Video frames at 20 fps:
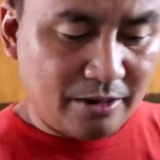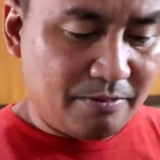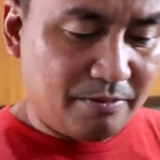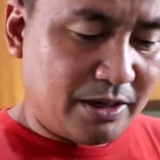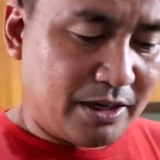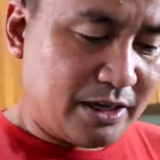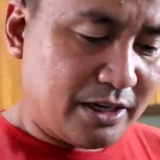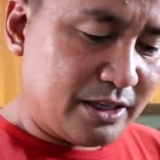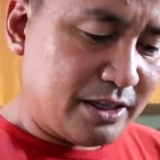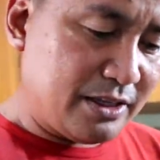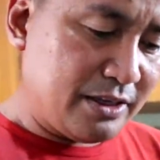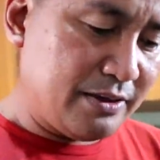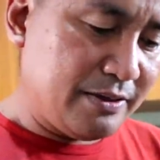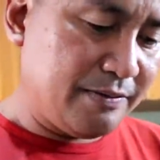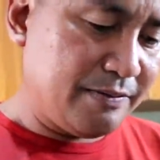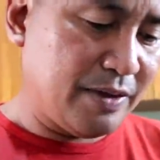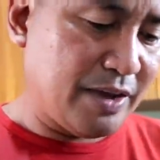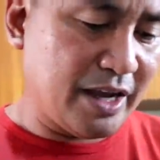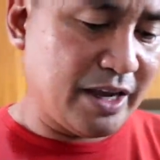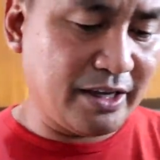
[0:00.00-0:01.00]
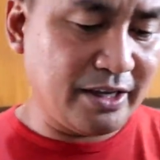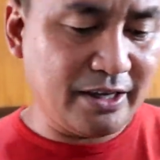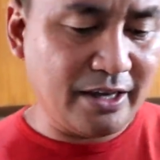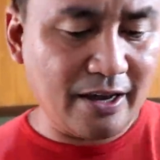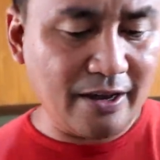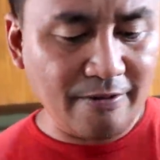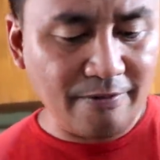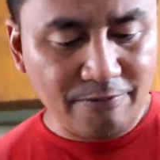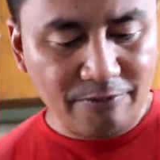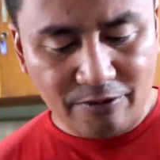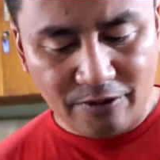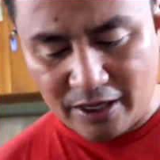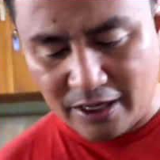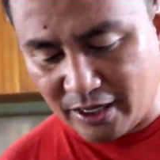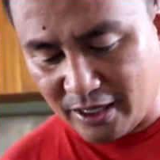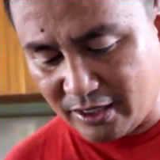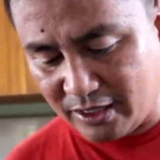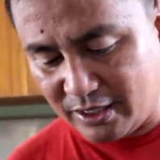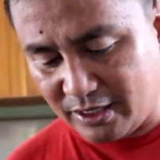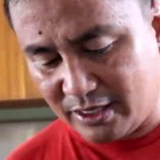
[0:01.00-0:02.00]
but I gave
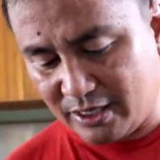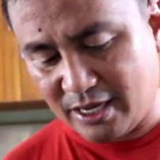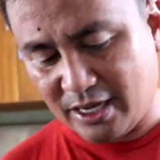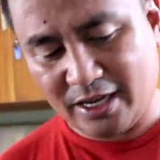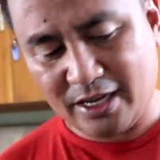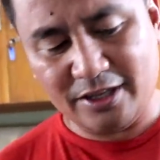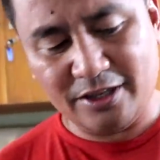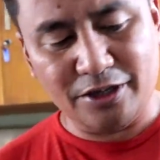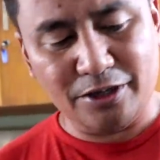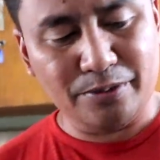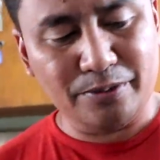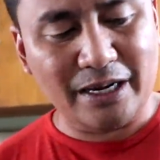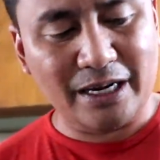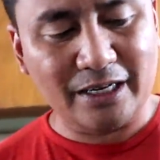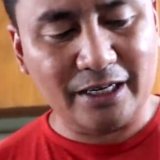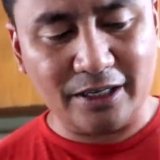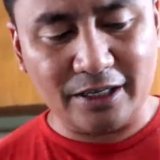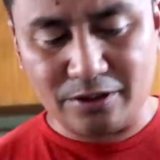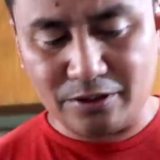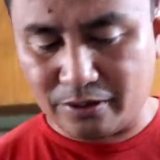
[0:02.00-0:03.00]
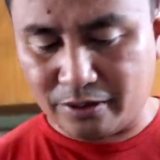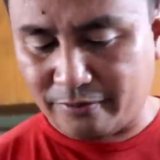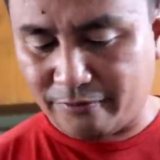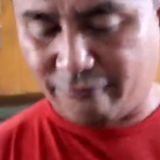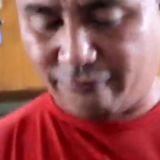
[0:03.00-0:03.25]
it directly to our